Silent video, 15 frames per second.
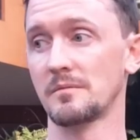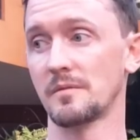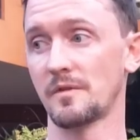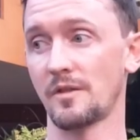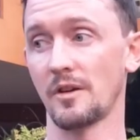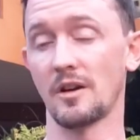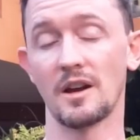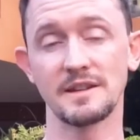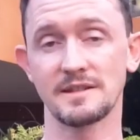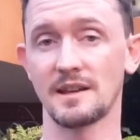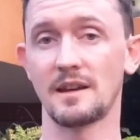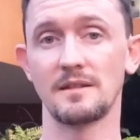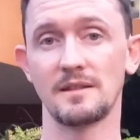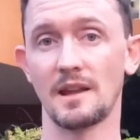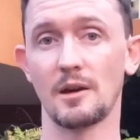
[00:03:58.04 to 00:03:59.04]
for us,
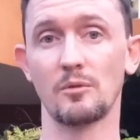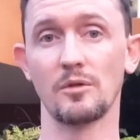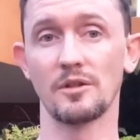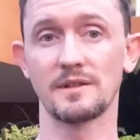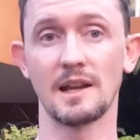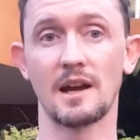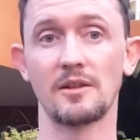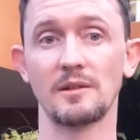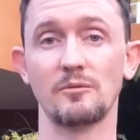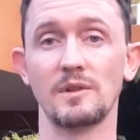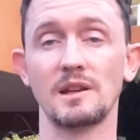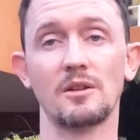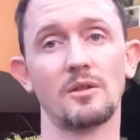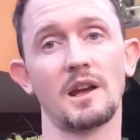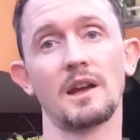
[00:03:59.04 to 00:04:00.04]
that worked out, and
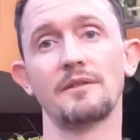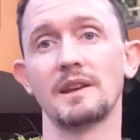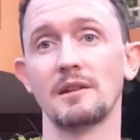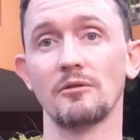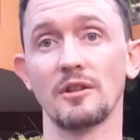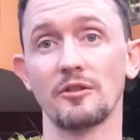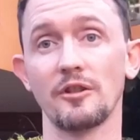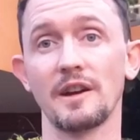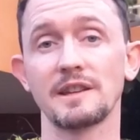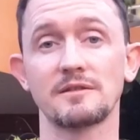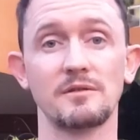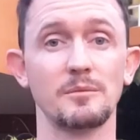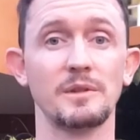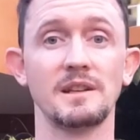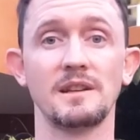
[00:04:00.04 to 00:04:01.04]
we don't have regrets.
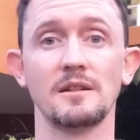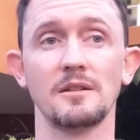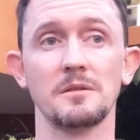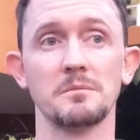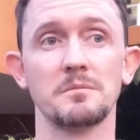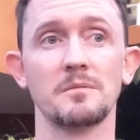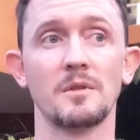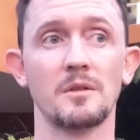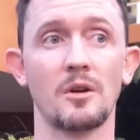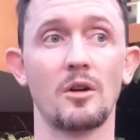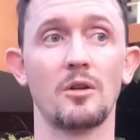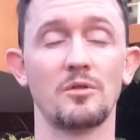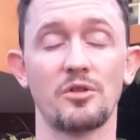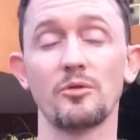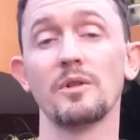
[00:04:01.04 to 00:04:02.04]
We've been here
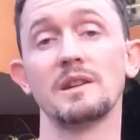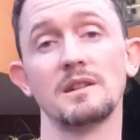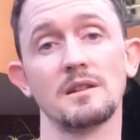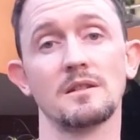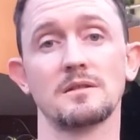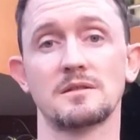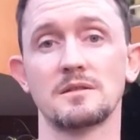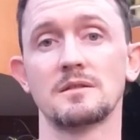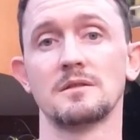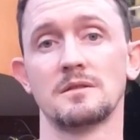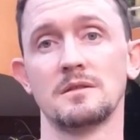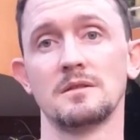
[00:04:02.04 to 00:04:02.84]
3 years.